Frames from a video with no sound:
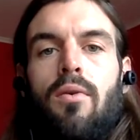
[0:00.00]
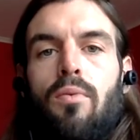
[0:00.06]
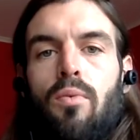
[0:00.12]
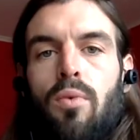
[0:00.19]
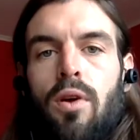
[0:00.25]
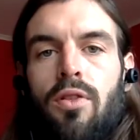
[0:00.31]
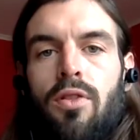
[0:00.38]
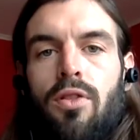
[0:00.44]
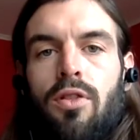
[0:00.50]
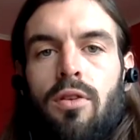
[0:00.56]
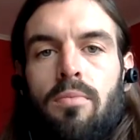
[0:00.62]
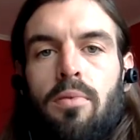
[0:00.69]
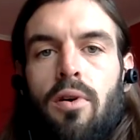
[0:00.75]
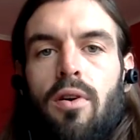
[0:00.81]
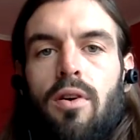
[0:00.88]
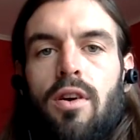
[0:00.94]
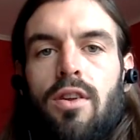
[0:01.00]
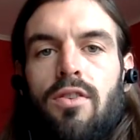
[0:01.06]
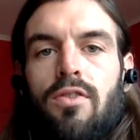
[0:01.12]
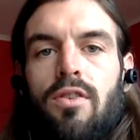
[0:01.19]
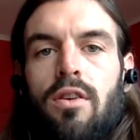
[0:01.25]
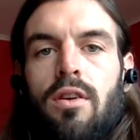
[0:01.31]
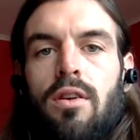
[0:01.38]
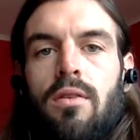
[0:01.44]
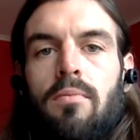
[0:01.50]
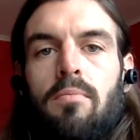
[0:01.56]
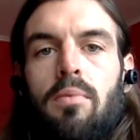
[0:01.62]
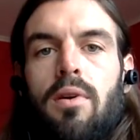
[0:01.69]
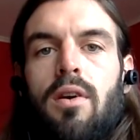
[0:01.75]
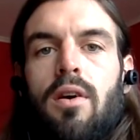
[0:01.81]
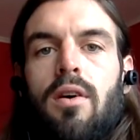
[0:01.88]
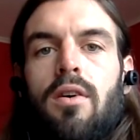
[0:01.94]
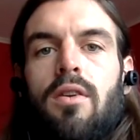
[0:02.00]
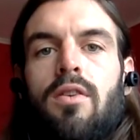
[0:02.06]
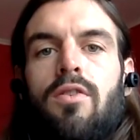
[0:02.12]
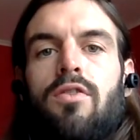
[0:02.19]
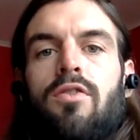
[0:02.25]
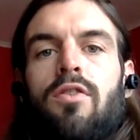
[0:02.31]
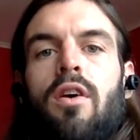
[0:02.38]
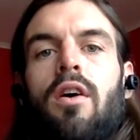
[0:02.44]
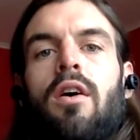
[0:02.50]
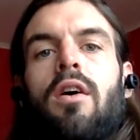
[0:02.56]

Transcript: with the party scene because